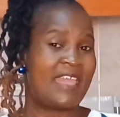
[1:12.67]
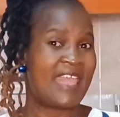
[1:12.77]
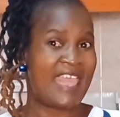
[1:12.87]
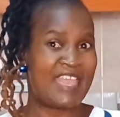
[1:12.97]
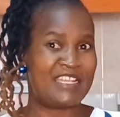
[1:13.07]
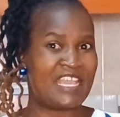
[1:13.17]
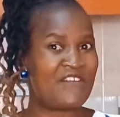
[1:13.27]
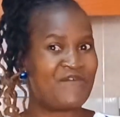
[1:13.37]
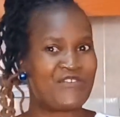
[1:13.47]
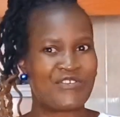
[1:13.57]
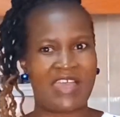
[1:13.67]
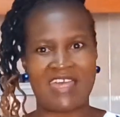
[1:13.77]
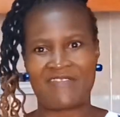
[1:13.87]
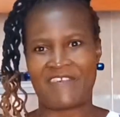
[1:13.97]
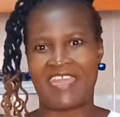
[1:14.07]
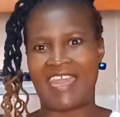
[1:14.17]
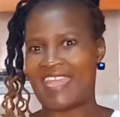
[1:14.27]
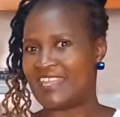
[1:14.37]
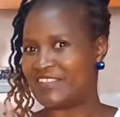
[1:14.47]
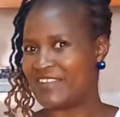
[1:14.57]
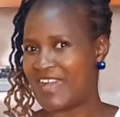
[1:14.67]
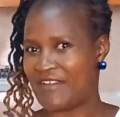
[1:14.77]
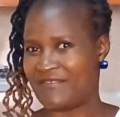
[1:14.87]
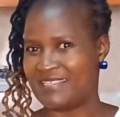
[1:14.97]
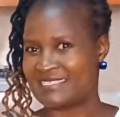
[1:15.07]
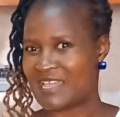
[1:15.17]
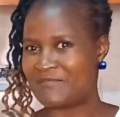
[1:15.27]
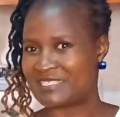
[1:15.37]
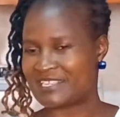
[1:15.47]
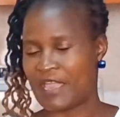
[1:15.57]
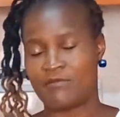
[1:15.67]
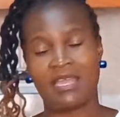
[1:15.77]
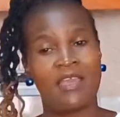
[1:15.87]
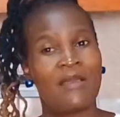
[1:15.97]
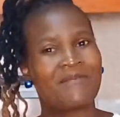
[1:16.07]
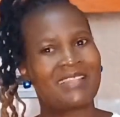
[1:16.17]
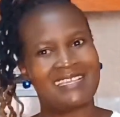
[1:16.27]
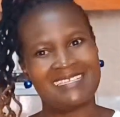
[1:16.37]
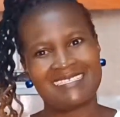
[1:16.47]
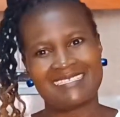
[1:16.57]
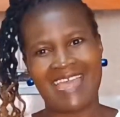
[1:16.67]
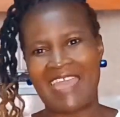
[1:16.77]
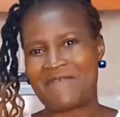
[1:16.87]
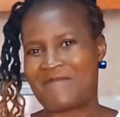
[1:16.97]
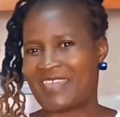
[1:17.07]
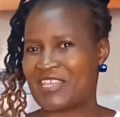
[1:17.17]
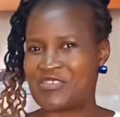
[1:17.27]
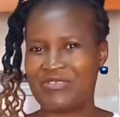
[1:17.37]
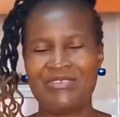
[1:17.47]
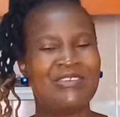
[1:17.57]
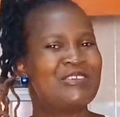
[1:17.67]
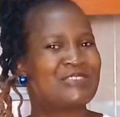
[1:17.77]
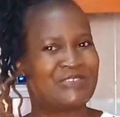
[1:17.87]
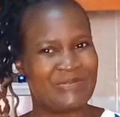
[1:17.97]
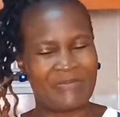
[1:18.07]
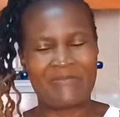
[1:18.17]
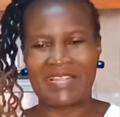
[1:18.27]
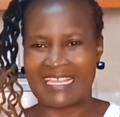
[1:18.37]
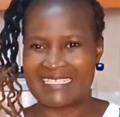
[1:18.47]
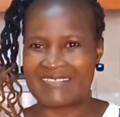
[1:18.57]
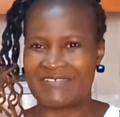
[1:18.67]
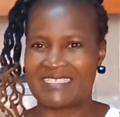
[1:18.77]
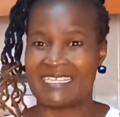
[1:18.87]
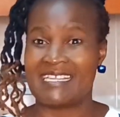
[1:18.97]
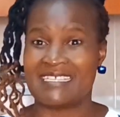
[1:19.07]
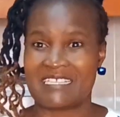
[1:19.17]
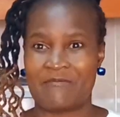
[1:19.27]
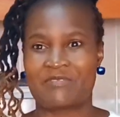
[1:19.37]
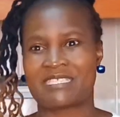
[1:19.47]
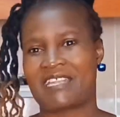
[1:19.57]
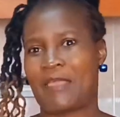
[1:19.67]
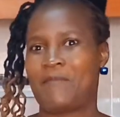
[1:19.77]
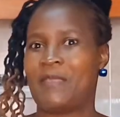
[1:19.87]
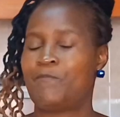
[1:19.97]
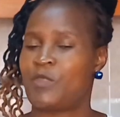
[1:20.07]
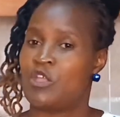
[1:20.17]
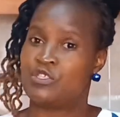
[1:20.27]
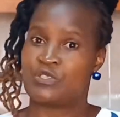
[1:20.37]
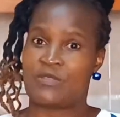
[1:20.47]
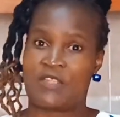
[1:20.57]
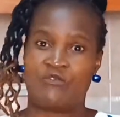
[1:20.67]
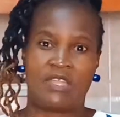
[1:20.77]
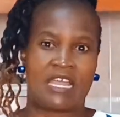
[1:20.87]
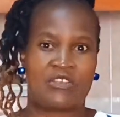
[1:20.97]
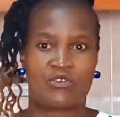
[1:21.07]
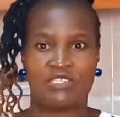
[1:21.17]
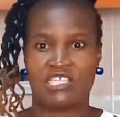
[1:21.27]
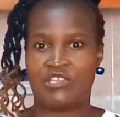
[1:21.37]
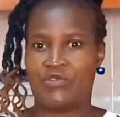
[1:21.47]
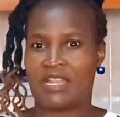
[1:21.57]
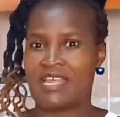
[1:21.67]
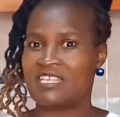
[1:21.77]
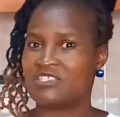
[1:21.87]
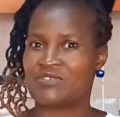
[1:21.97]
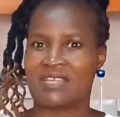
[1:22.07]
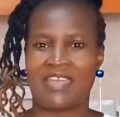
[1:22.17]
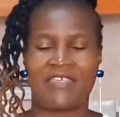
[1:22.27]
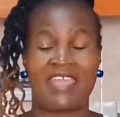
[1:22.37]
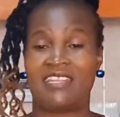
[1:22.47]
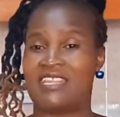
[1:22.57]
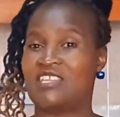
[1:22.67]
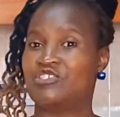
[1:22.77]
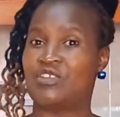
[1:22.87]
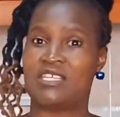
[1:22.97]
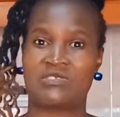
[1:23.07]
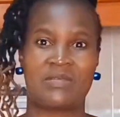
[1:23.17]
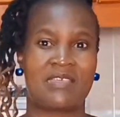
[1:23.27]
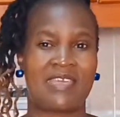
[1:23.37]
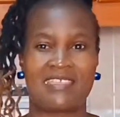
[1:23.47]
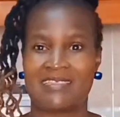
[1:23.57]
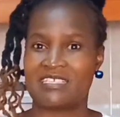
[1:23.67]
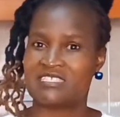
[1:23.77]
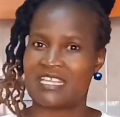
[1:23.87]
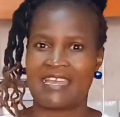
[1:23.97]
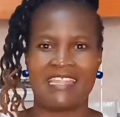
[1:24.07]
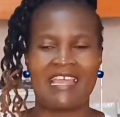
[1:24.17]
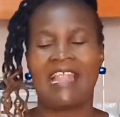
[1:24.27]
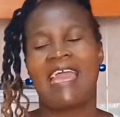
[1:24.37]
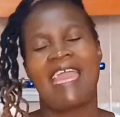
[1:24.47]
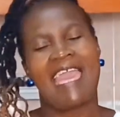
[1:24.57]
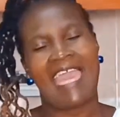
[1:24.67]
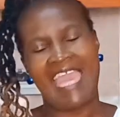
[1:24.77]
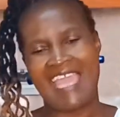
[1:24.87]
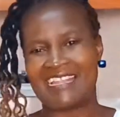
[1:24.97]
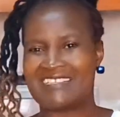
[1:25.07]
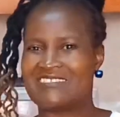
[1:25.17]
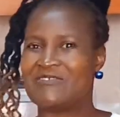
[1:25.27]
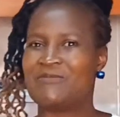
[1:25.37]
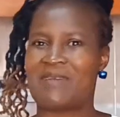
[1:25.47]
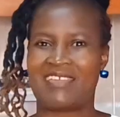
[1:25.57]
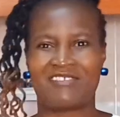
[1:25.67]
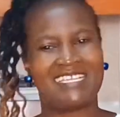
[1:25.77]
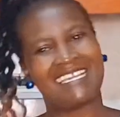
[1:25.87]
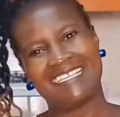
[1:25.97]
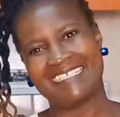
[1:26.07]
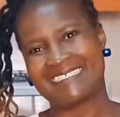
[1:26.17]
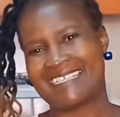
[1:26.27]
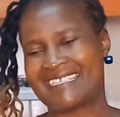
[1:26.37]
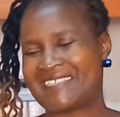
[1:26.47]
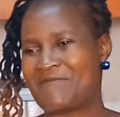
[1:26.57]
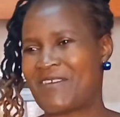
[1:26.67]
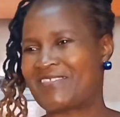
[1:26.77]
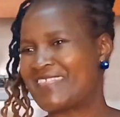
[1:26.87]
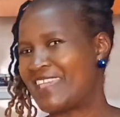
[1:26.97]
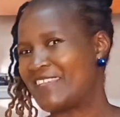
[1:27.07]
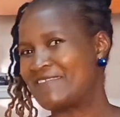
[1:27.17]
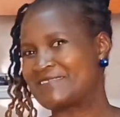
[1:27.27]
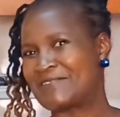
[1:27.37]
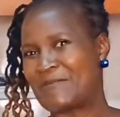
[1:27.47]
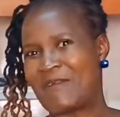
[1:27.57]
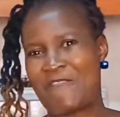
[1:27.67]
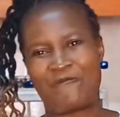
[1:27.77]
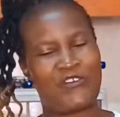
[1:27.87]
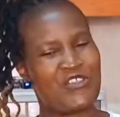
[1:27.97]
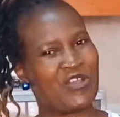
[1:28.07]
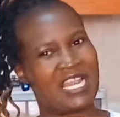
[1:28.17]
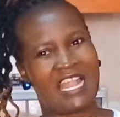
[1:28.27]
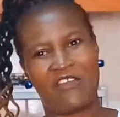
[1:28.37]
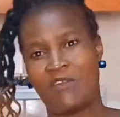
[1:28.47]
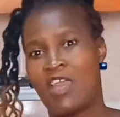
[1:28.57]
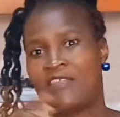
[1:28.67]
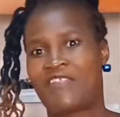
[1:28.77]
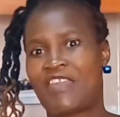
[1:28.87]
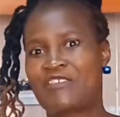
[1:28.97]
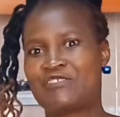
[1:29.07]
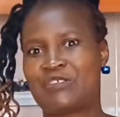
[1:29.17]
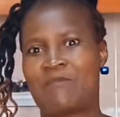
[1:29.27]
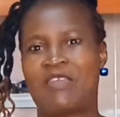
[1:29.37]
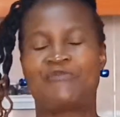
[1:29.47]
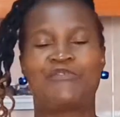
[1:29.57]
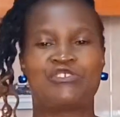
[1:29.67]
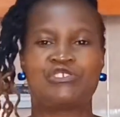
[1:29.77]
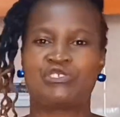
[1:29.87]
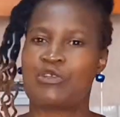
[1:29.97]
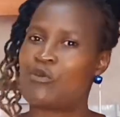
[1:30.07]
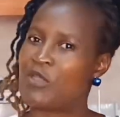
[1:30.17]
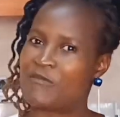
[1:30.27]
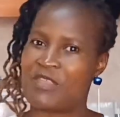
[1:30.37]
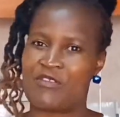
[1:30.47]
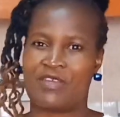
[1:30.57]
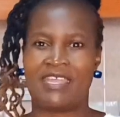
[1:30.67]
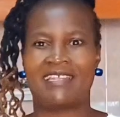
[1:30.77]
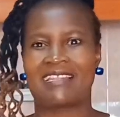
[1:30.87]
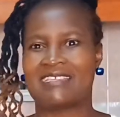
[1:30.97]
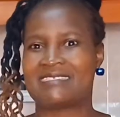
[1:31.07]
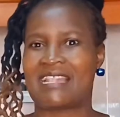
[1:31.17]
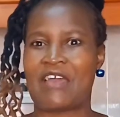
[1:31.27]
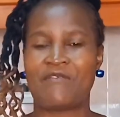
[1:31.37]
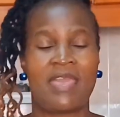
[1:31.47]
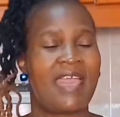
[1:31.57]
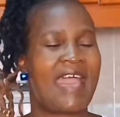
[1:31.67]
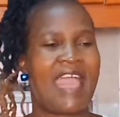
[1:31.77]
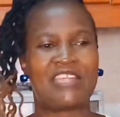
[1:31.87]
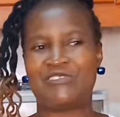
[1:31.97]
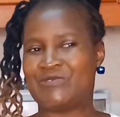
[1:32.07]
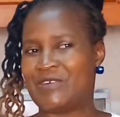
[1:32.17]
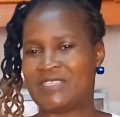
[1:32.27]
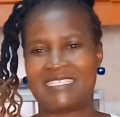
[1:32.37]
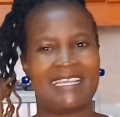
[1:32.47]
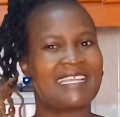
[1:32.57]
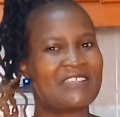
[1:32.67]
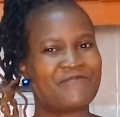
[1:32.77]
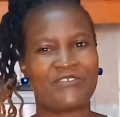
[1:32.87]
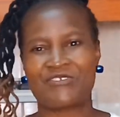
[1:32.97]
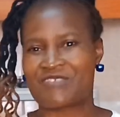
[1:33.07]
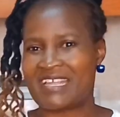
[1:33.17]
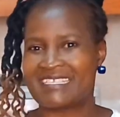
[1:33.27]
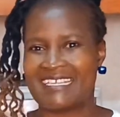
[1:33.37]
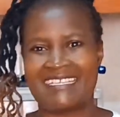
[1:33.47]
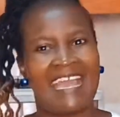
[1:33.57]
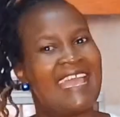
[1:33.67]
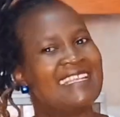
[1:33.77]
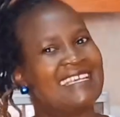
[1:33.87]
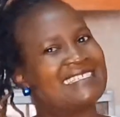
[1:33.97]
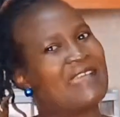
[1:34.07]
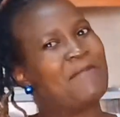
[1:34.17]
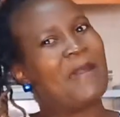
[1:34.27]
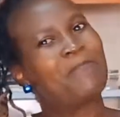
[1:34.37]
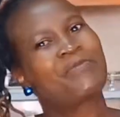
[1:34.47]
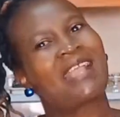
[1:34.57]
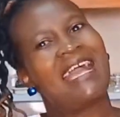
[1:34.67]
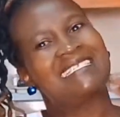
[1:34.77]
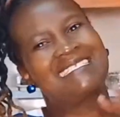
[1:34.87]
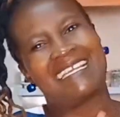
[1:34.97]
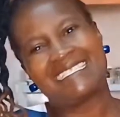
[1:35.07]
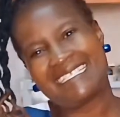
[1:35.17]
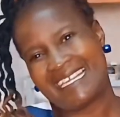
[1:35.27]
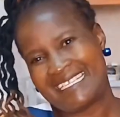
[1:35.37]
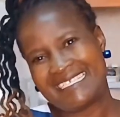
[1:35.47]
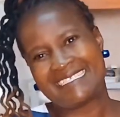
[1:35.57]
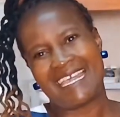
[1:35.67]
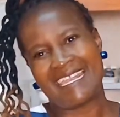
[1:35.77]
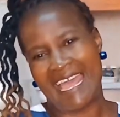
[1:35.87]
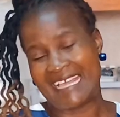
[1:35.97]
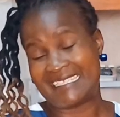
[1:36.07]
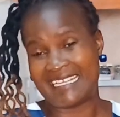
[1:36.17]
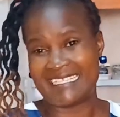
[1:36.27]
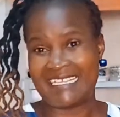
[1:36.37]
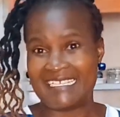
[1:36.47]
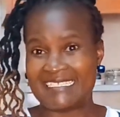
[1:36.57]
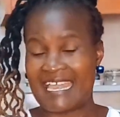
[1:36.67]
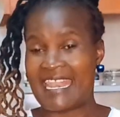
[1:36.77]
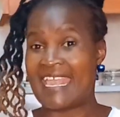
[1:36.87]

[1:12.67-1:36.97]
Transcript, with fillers: And if you are there and you haven't subscribed, please, I beg you to please consider subscribing so that we can continue learning together and enjoying together in this channel. And to my returnees, Nasema, thank you so much for your love Thank you so much for showing me your endless love. I do not take it for granted. Nasema asanteni sana, asanteni sana.